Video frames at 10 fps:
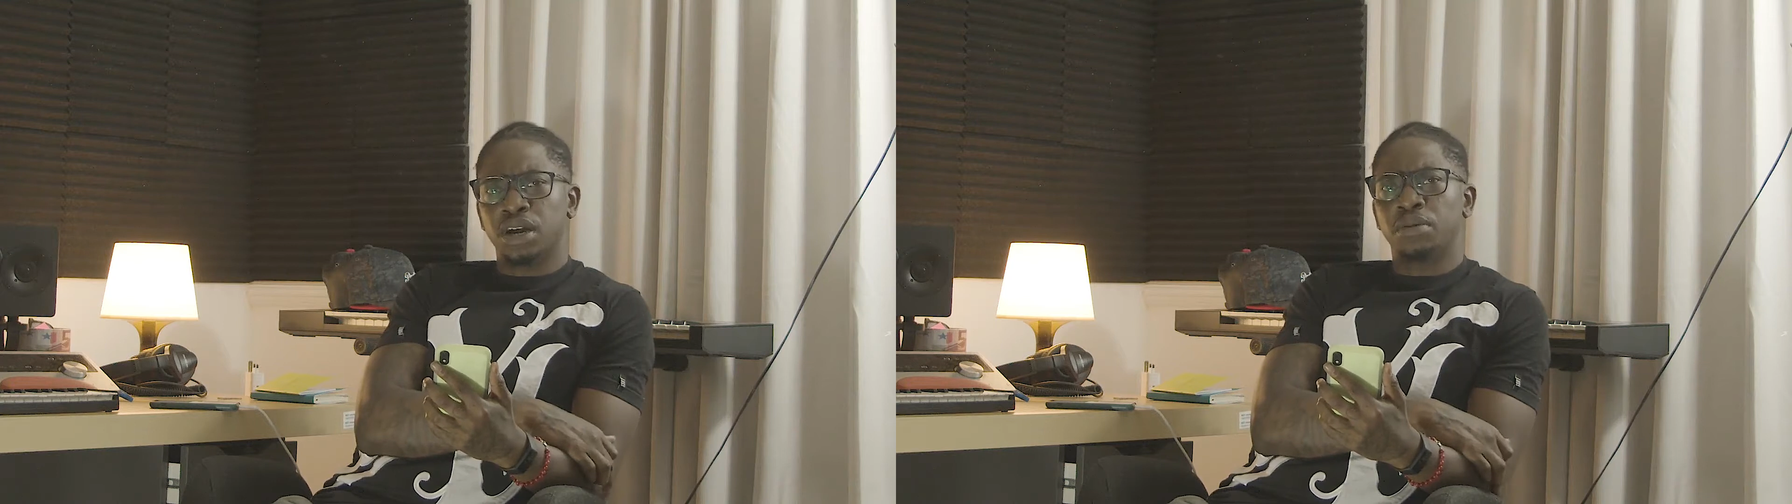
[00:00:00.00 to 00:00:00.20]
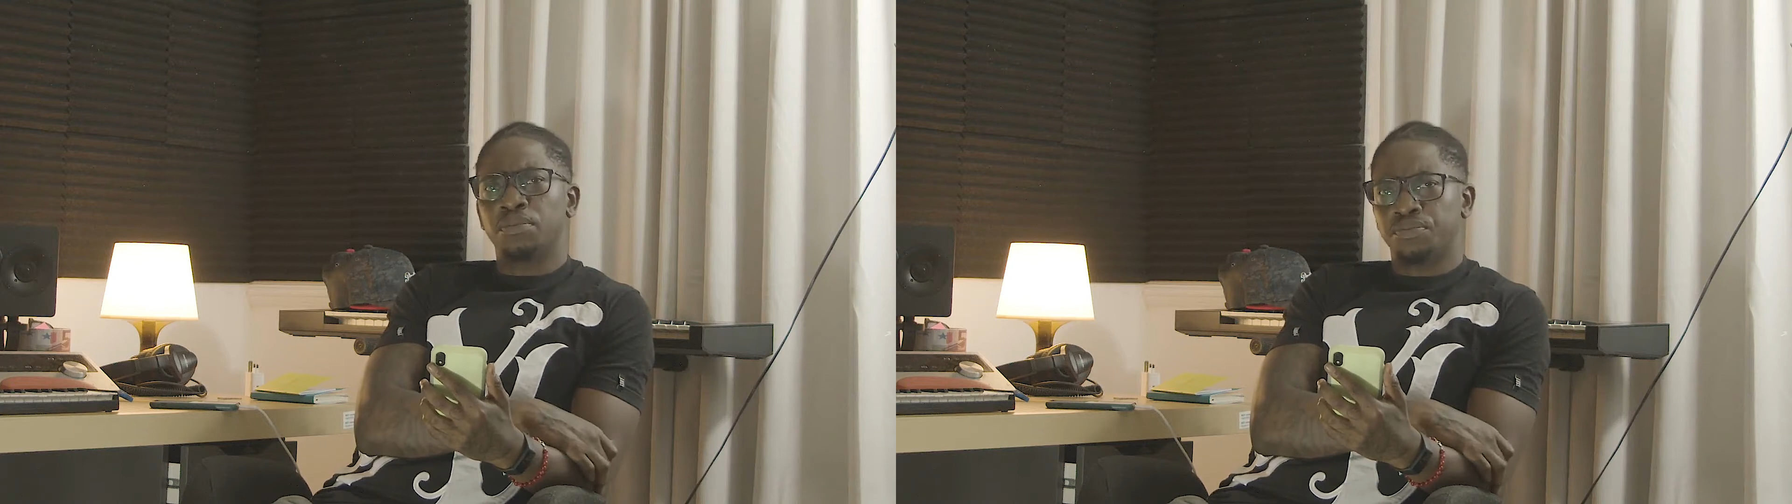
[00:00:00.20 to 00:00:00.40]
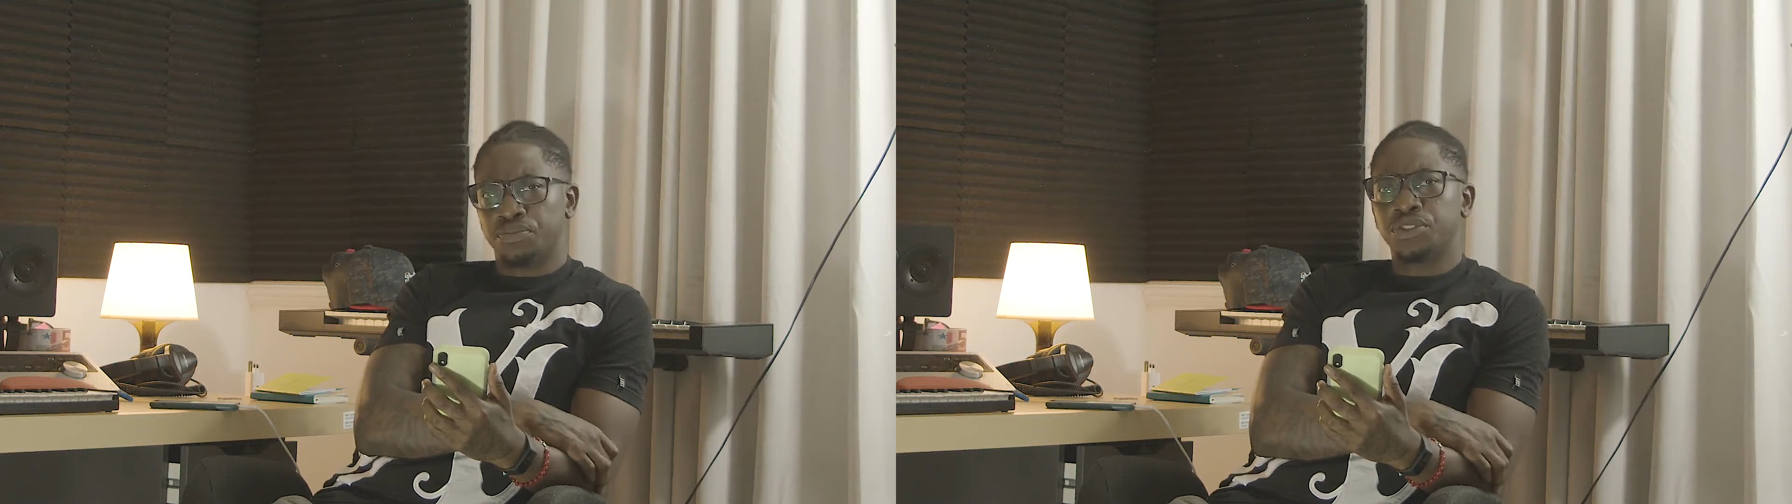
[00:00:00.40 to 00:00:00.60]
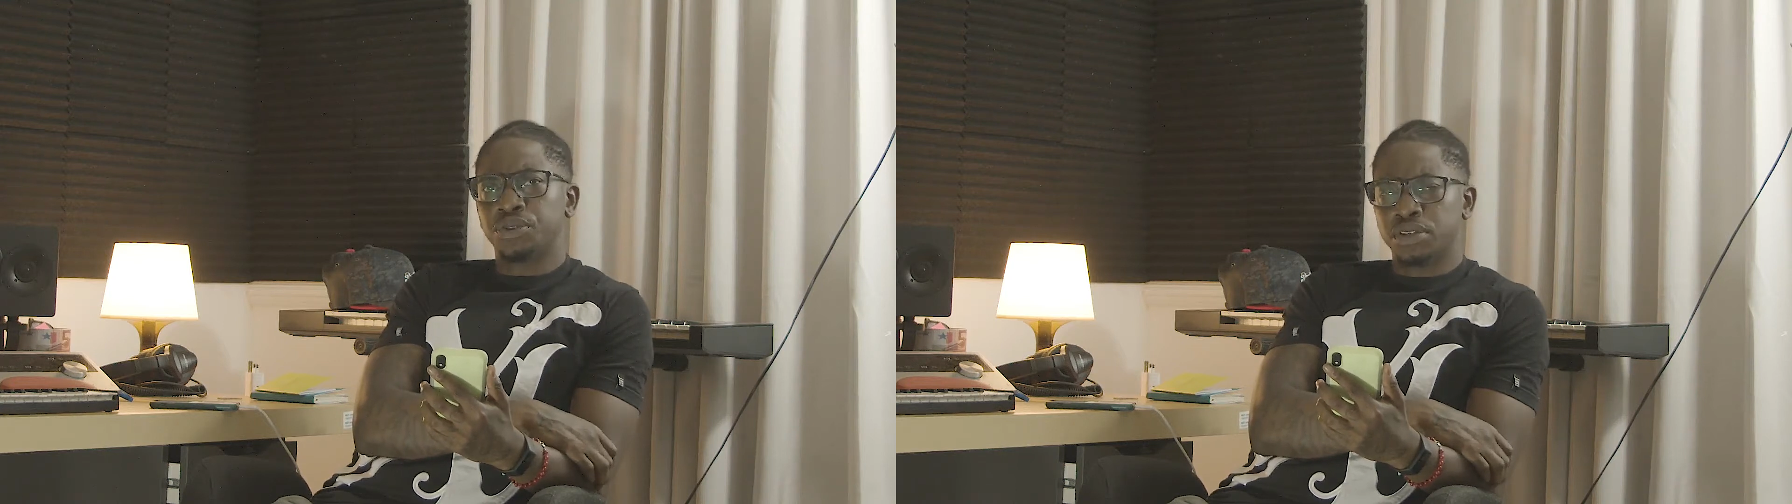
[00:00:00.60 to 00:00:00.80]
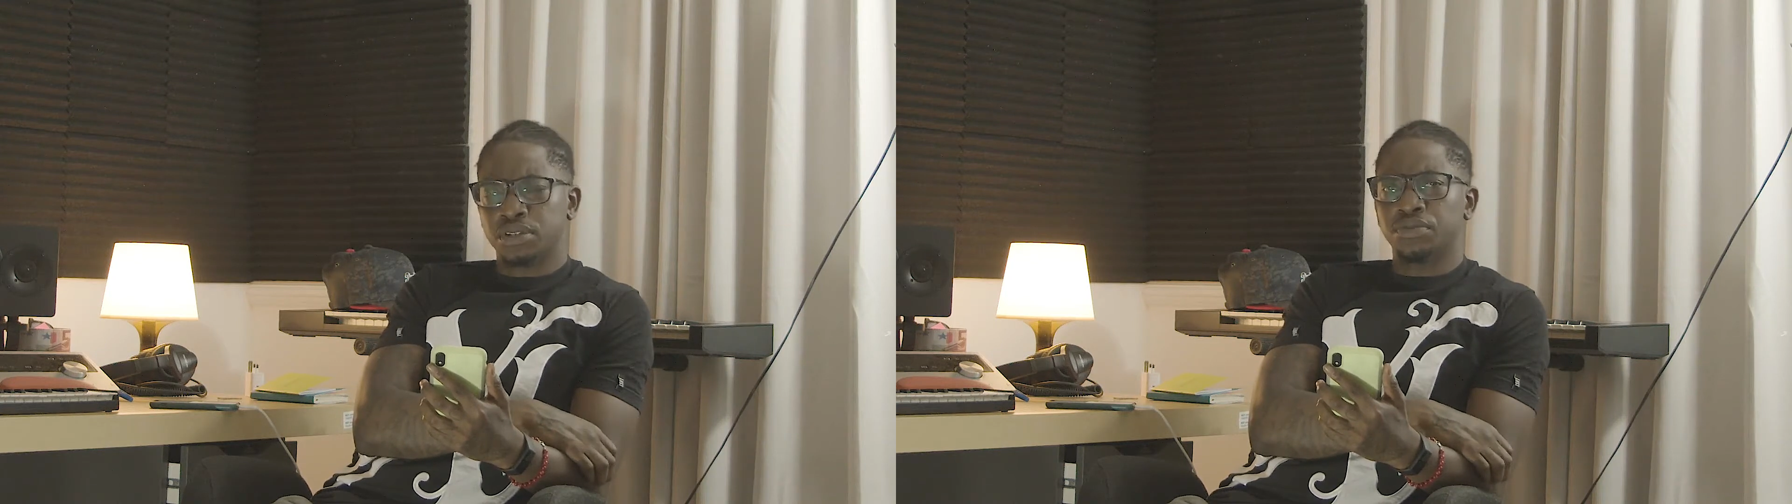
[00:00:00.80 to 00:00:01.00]
I'm
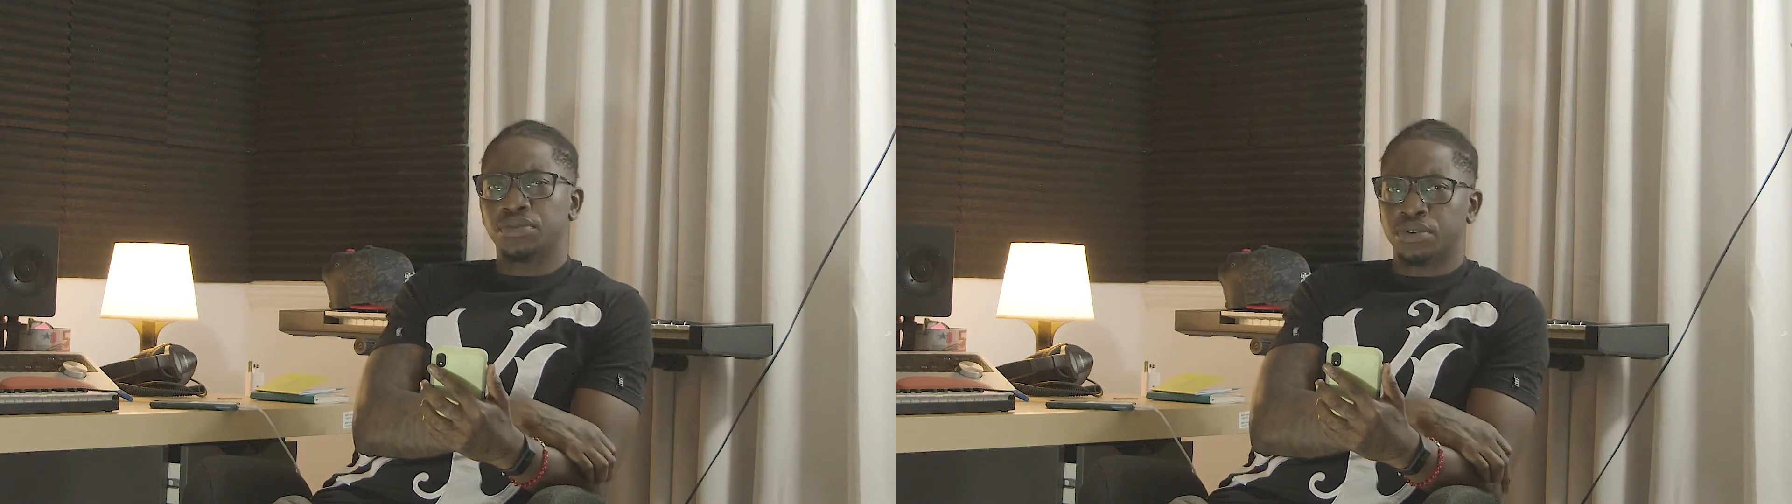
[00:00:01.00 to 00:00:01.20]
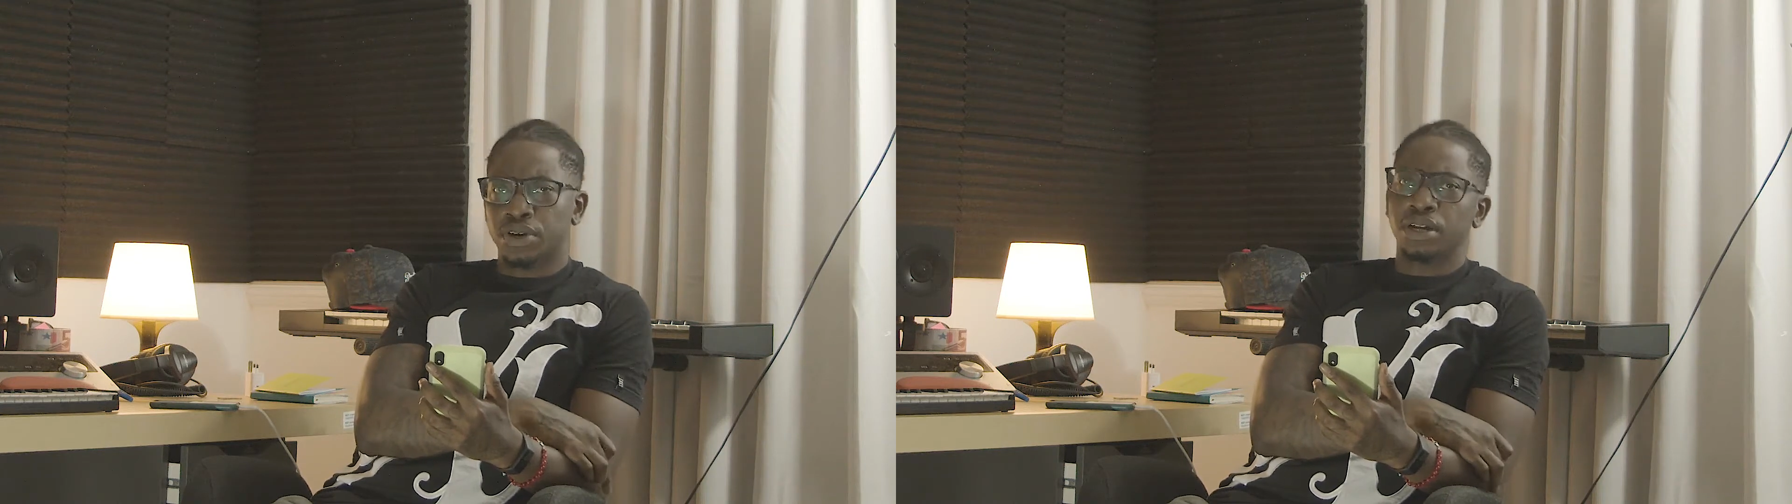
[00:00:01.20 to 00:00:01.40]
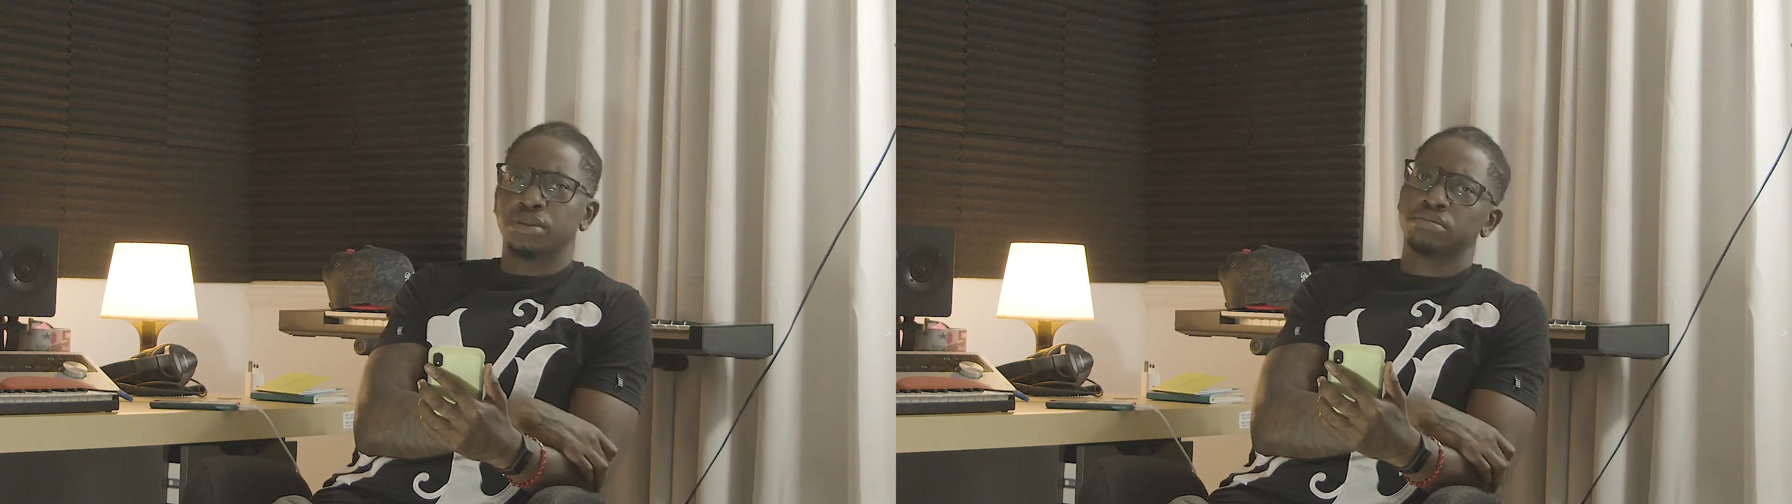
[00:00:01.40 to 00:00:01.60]
doing something right.